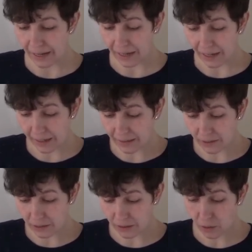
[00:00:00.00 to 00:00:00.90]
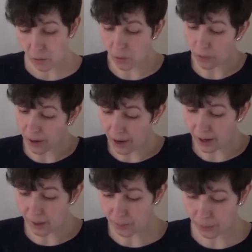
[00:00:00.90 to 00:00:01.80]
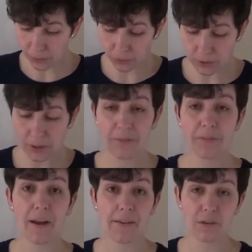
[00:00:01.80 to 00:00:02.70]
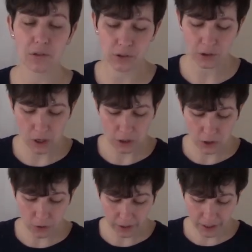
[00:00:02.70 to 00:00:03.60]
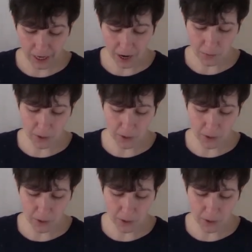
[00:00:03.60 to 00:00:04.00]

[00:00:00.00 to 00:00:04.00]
is or are productive factors. So here we